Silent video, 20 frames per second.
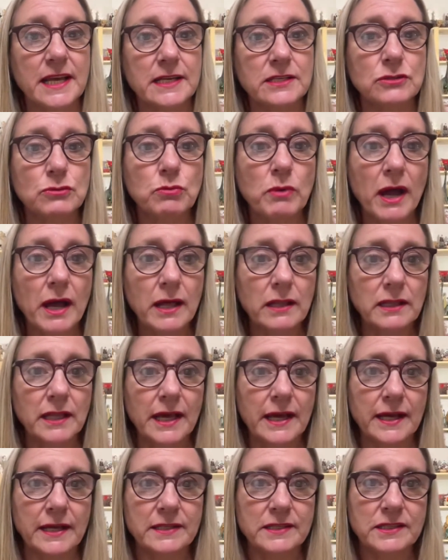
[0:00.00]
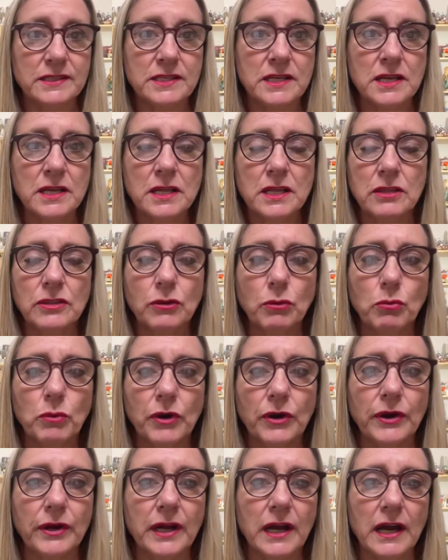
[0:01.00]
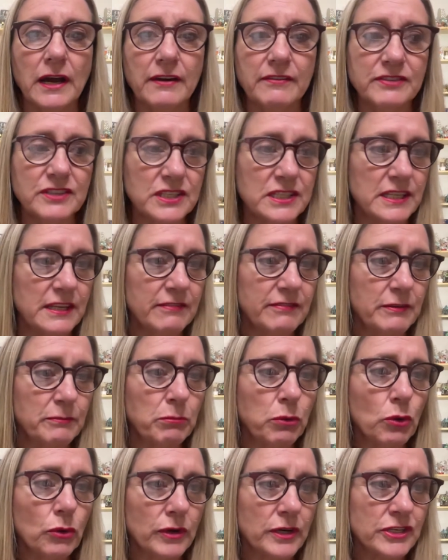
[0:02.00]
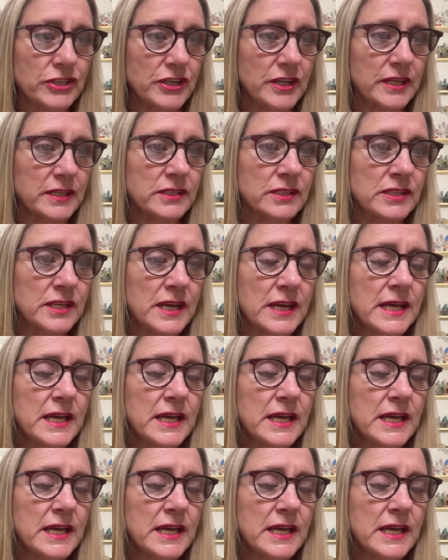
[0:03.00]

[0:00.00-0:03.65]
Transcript: as well as the work of Stephen Porges,